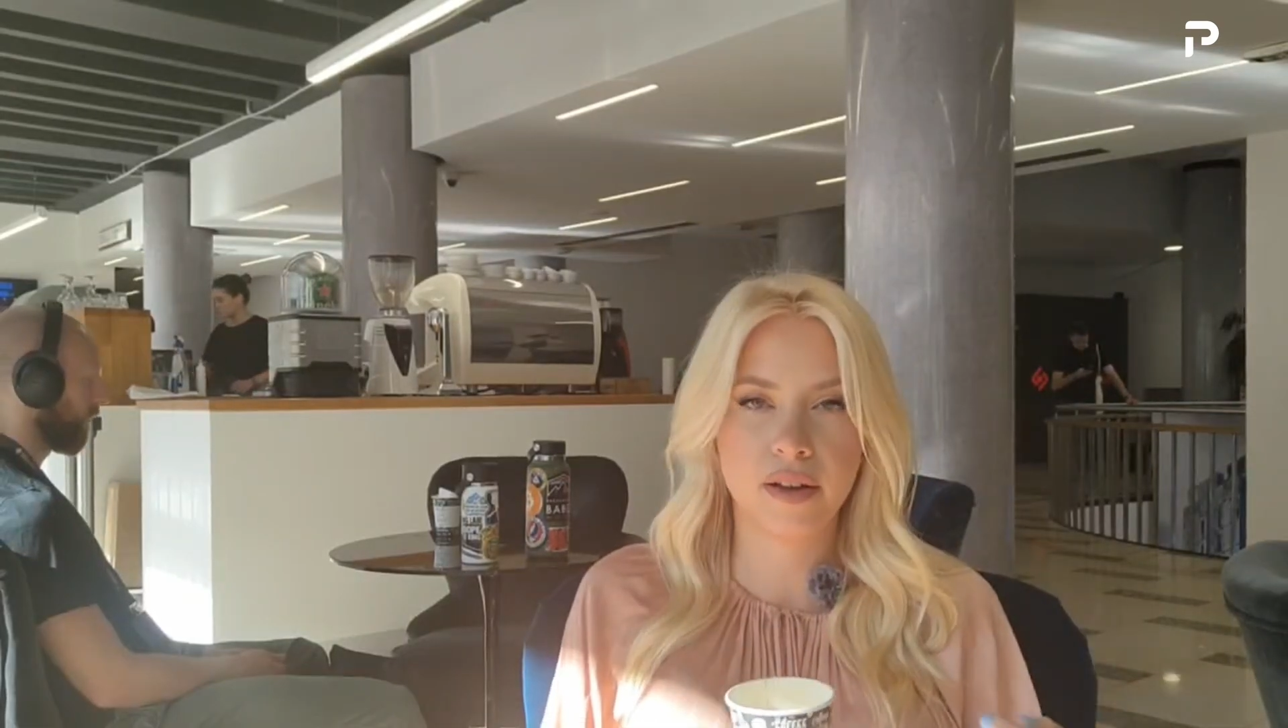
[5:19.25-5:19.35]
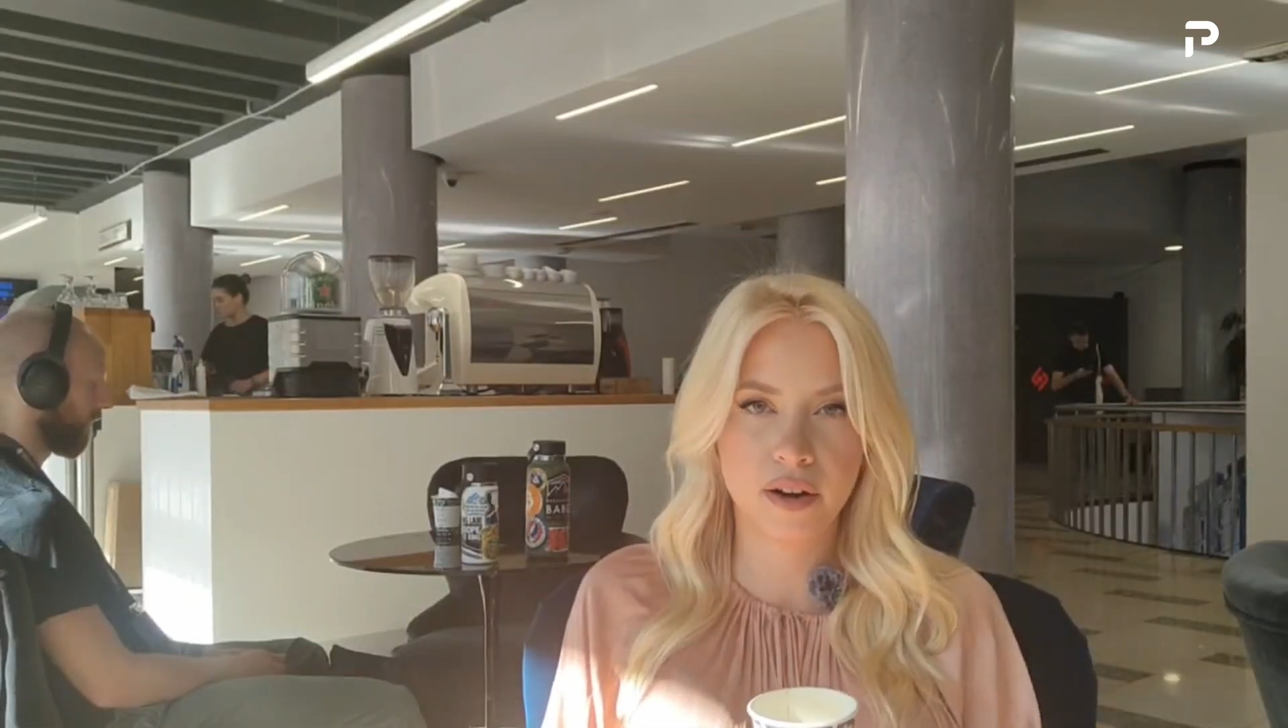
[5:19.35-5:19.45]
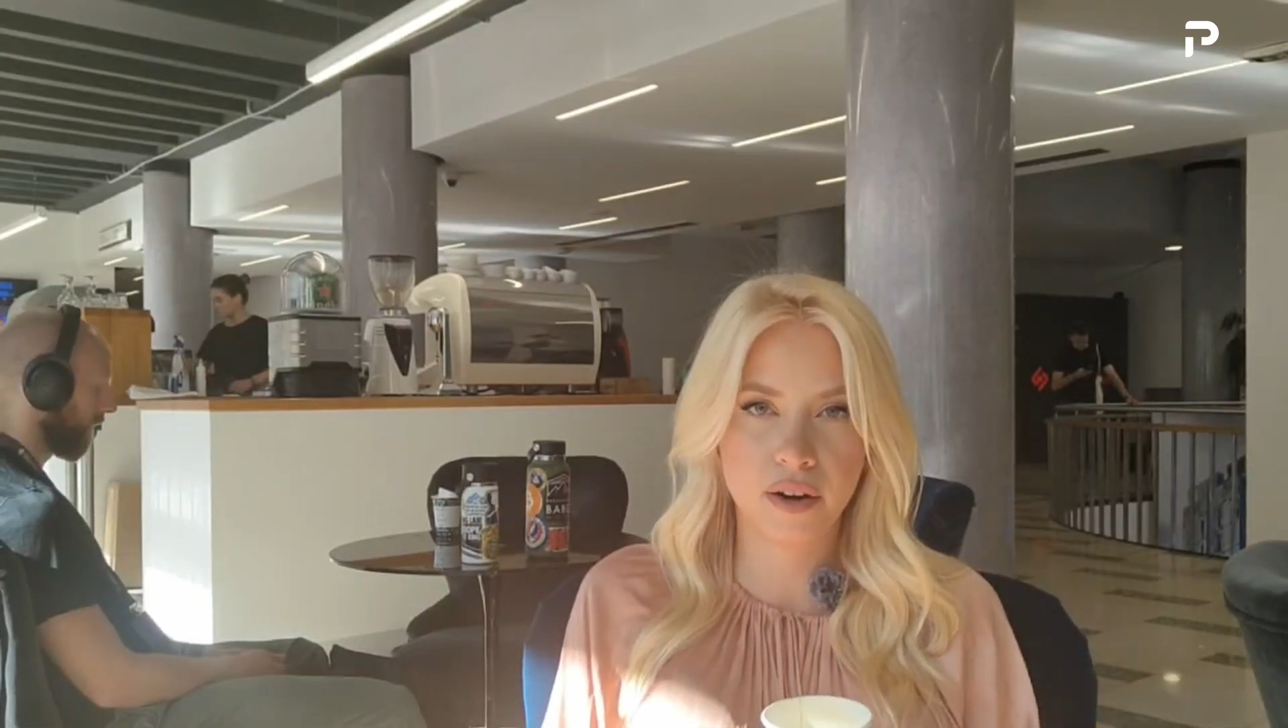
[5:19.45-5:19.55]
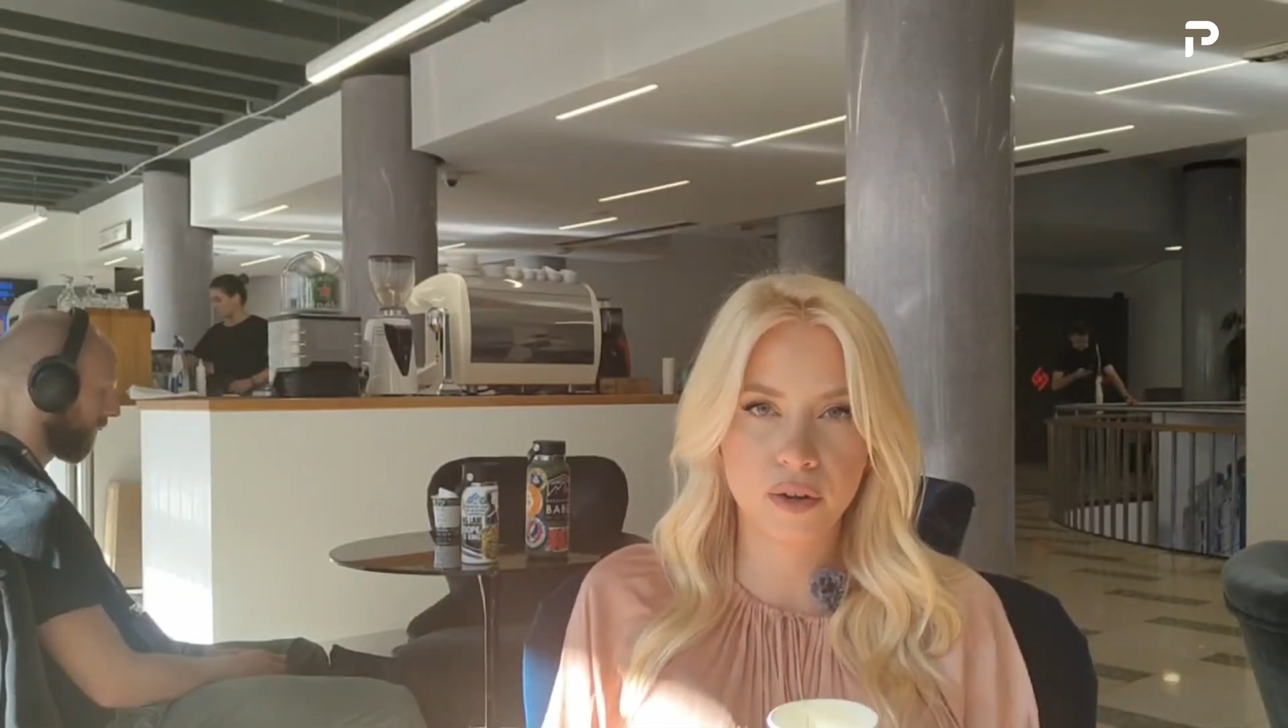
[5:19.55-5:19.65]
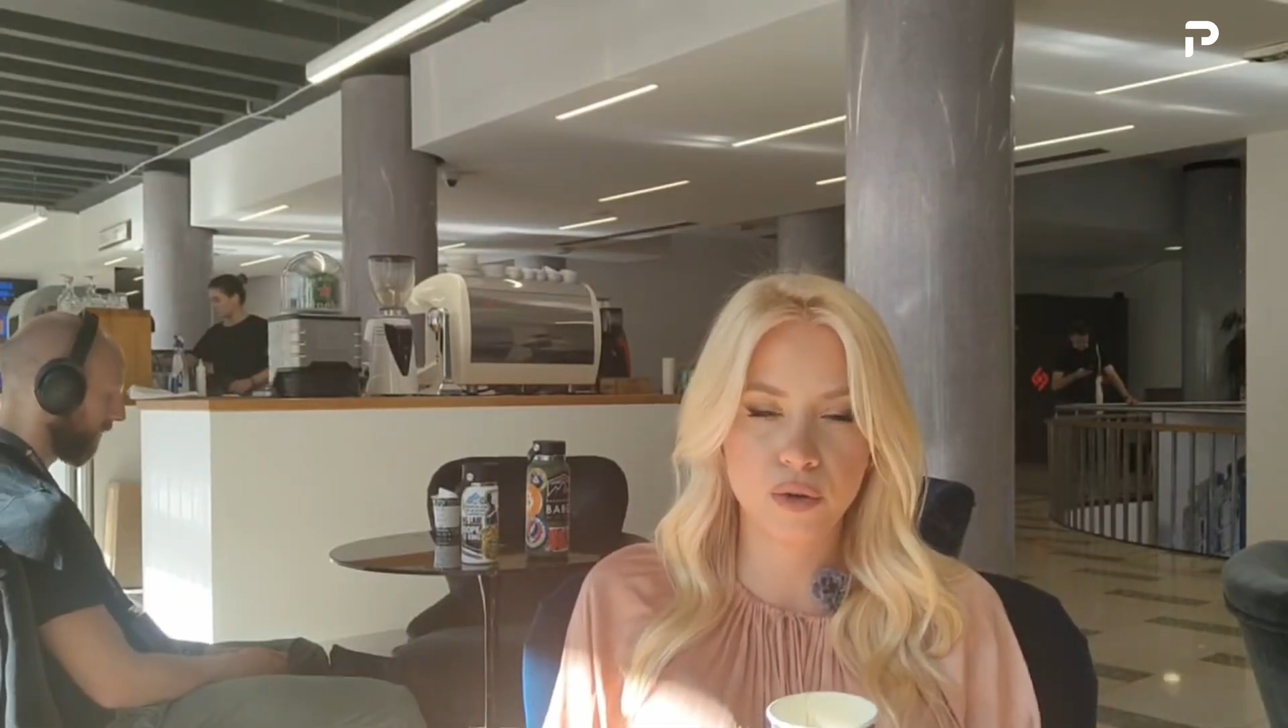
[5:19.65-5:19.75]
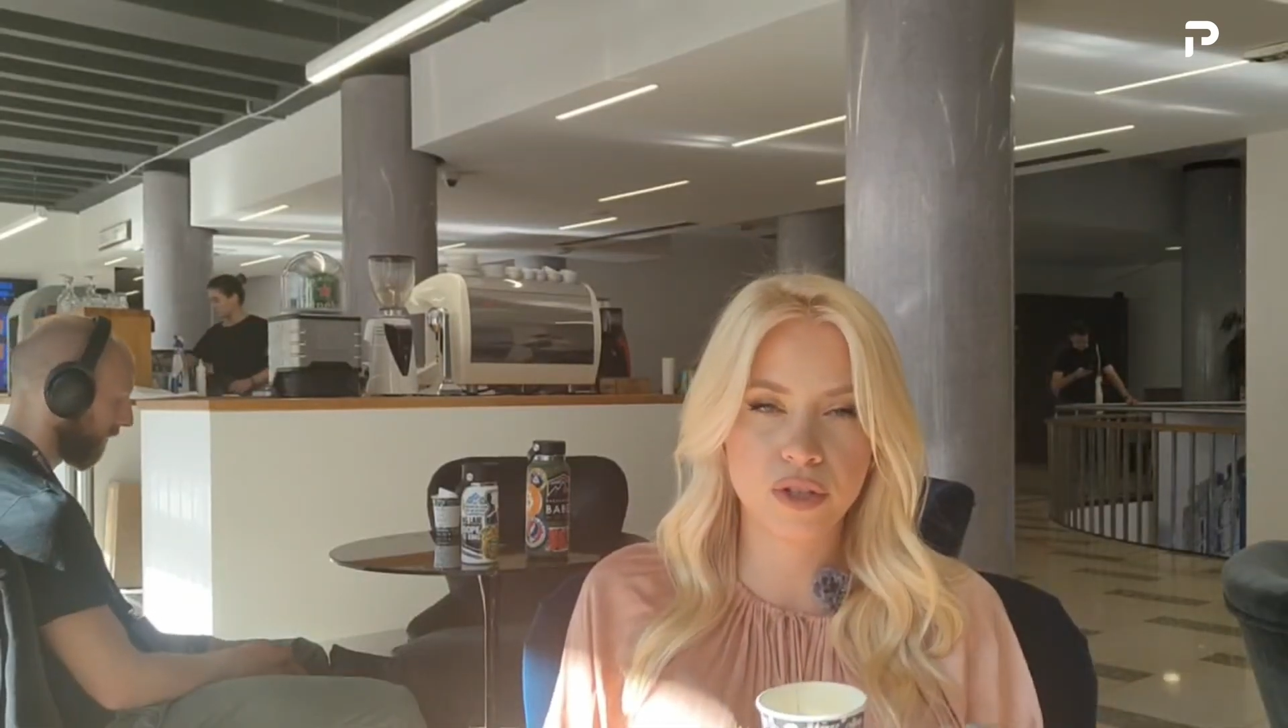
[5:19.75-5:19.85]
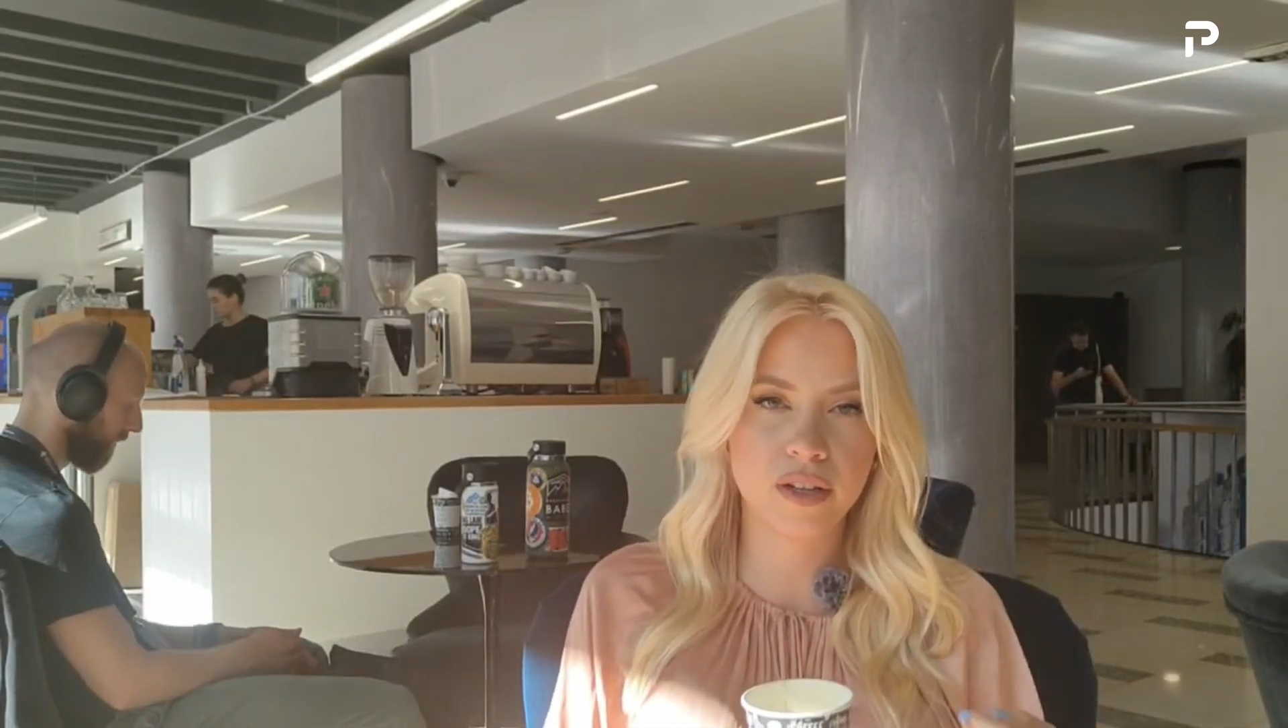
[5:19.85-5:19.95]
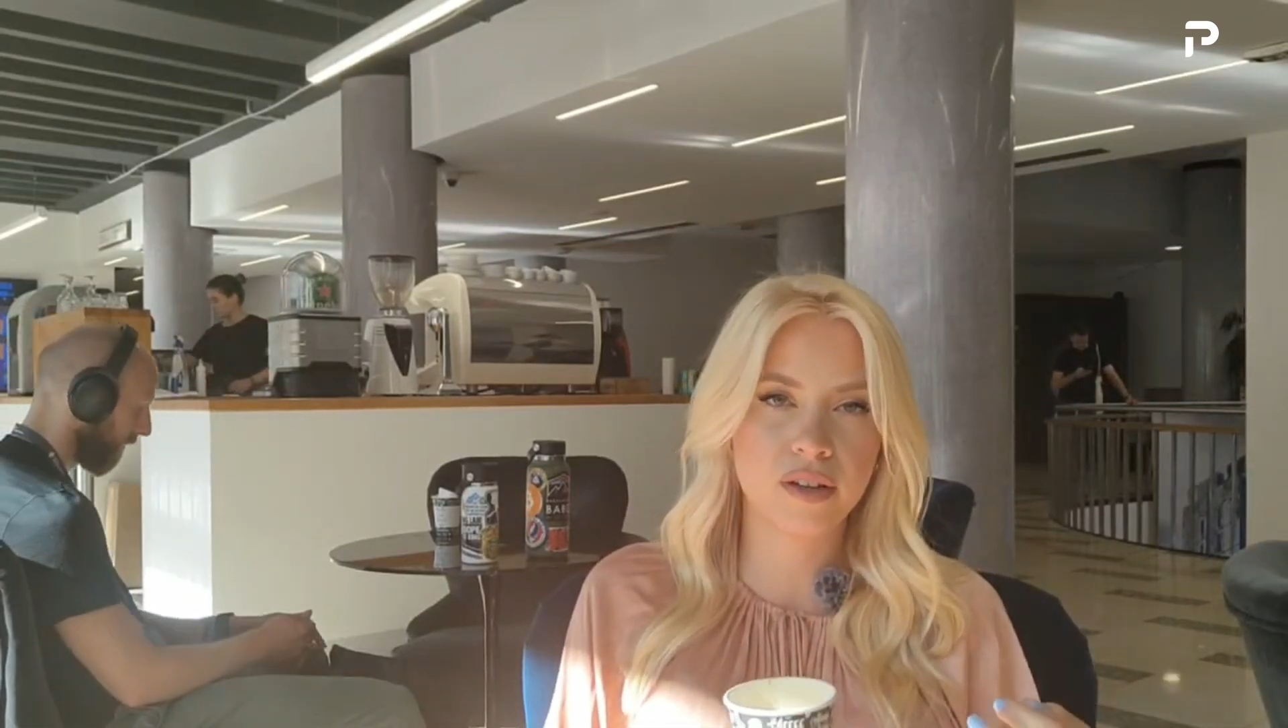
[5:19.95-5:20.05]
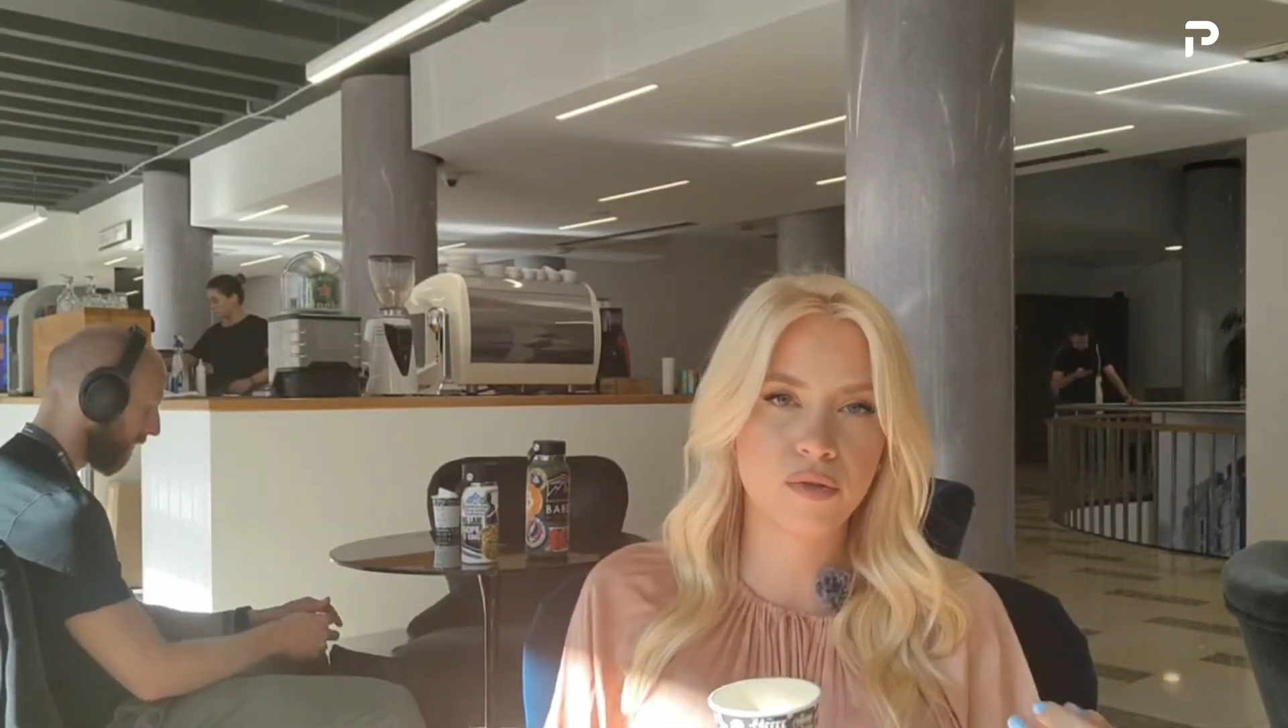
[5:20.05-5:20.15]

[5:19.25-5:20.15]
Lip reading: they're using